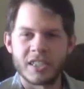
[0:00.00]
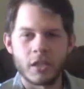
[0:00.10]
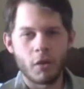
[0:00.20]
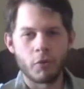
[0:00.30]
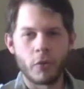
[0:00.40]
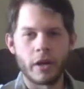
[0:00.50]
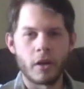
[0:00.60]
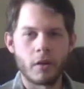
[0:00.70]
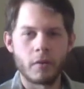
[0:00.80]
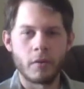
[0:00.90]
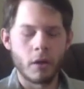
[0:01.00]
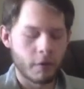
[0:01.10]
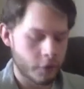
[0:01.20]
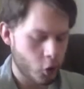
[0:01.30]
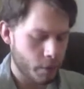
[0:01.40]
software
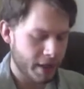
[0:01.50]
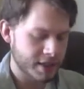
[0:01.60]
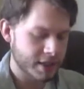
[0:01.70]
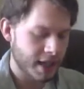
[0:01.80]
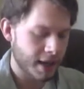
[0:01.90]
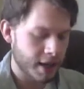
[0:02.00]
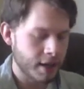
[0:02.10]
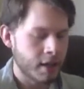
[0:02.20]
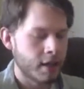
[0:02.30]
of No Man's Sky